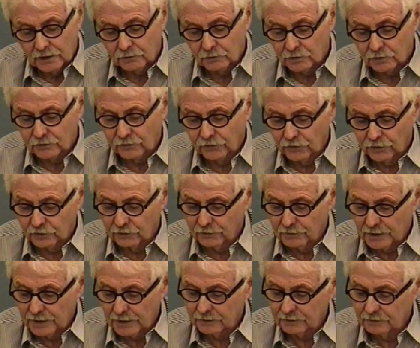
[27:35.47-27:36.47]
It was full
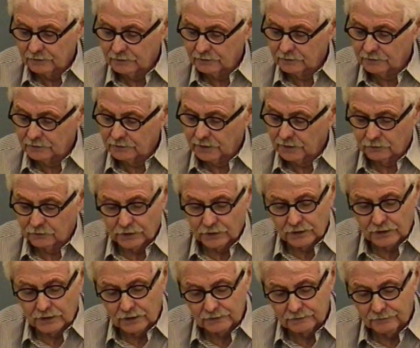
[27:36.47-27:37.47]
of men, and
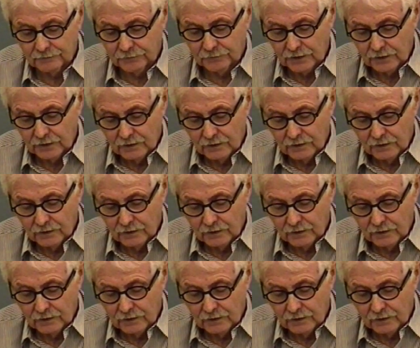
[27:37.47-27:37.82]
we got